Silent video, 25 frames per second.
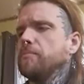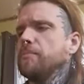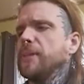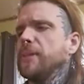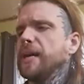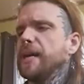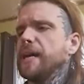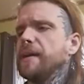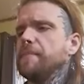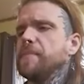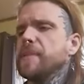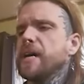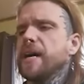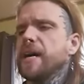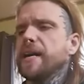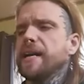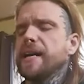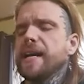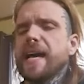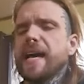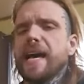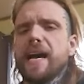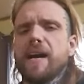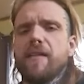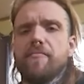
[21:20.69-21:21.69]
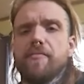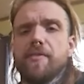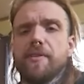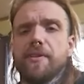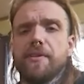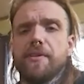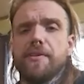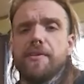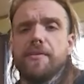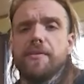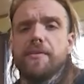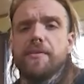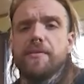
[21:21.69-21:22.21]
but I'm not an
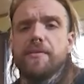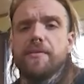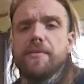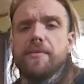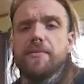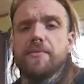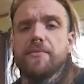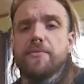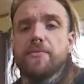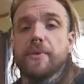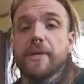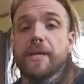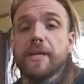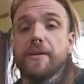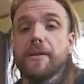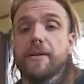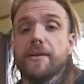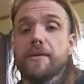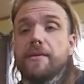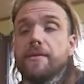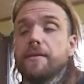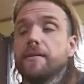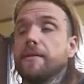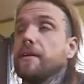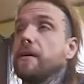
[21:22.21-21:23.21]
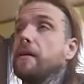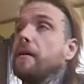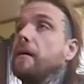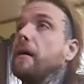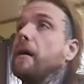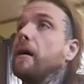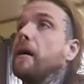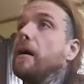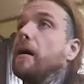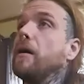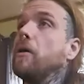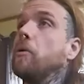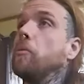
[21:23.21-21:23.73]
avid reader.
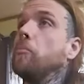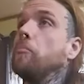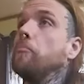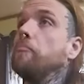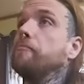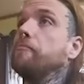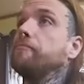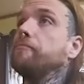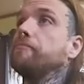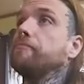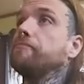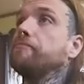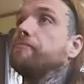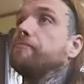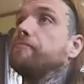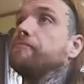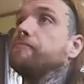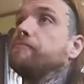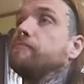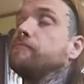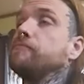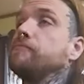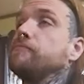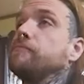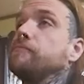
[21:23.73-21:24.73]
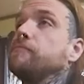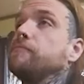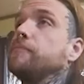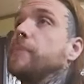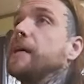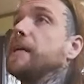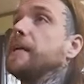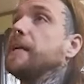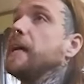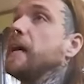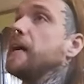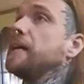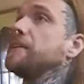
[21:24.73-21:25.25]
But
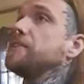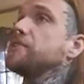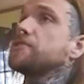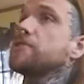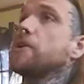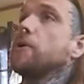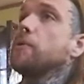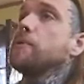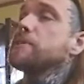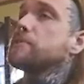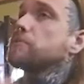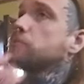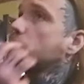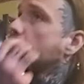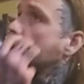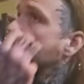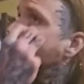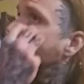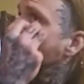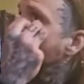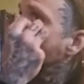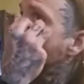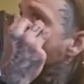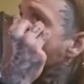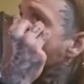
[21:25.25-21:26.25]
yeah, I just always wrote.